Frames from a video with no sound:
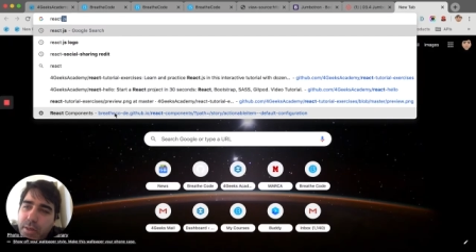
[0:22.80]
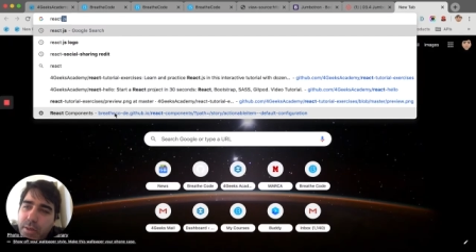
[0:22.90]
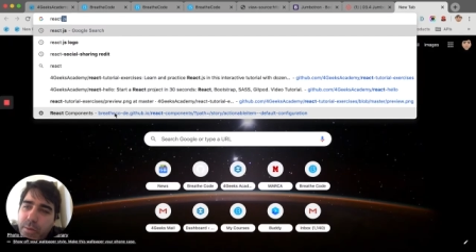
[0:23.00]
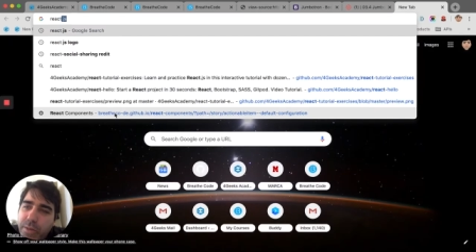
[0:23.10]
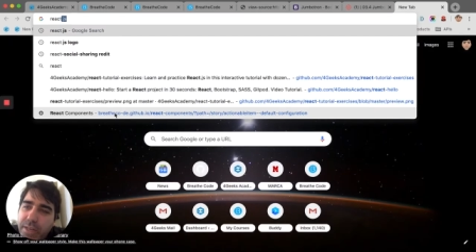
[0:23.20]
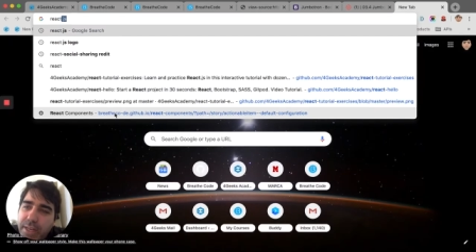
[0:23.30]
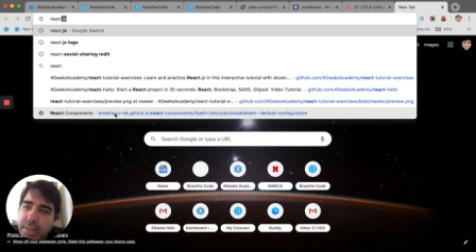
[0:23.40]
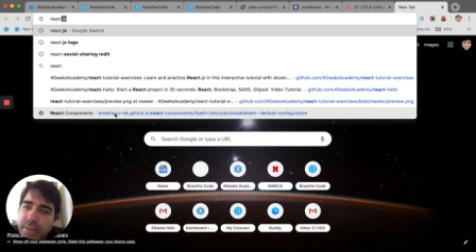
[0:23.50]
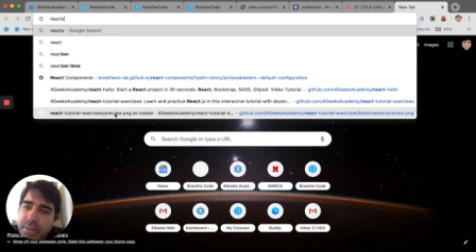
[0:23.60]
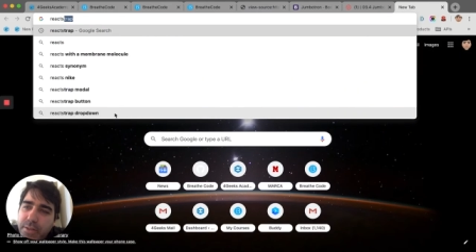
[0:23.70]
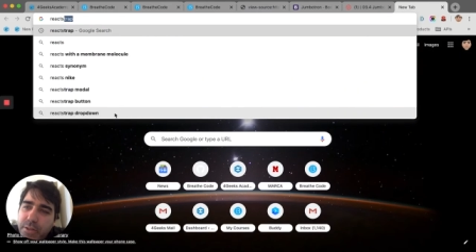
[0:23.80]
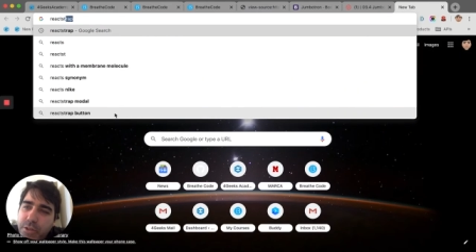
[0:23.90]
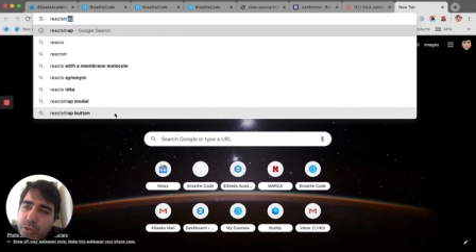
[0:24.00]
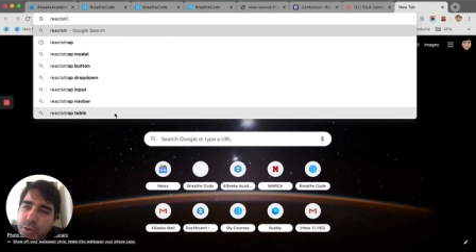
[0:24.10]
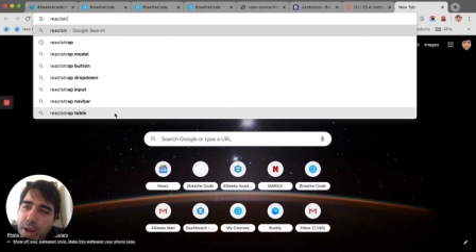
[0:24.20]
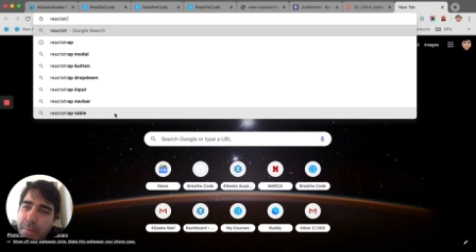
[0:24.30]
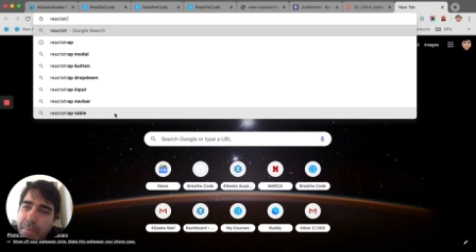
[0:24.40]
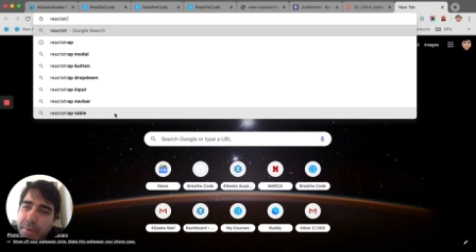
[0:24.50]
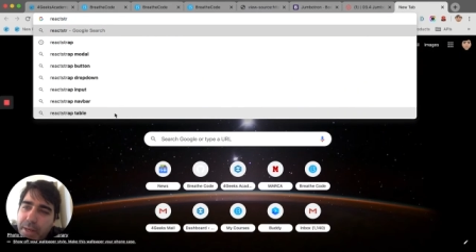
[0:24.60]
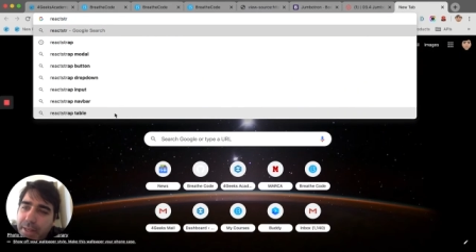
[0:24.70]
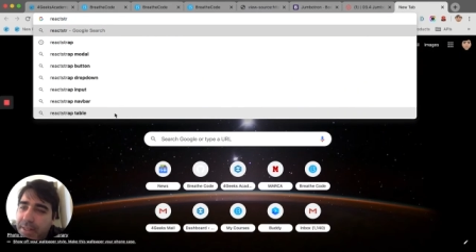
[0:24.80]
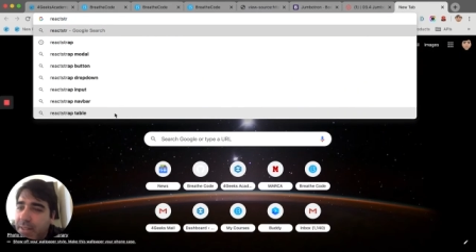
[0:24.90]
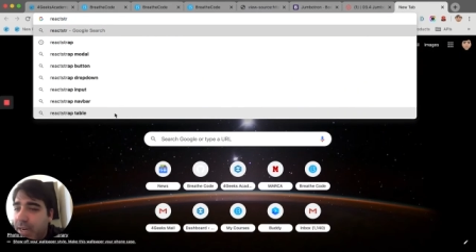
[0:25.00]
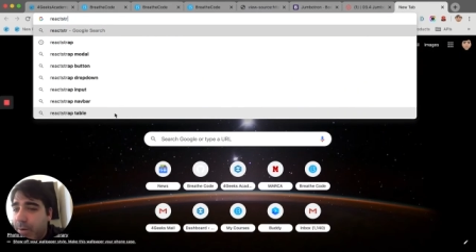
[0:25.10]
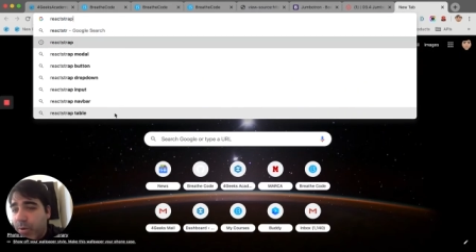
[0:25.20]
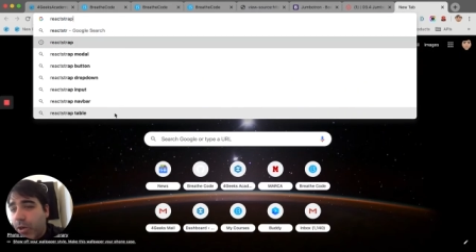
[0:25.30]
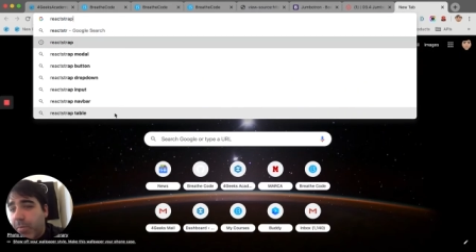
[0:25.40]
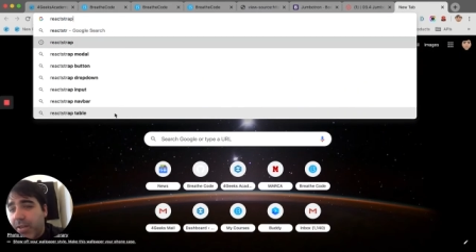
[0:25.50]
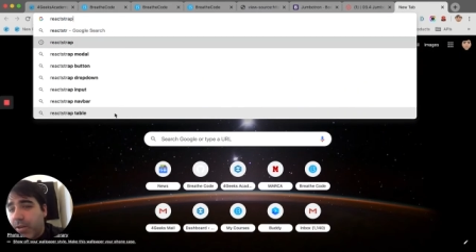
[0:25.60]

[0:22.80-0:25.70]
Reactstrap, And I recommend it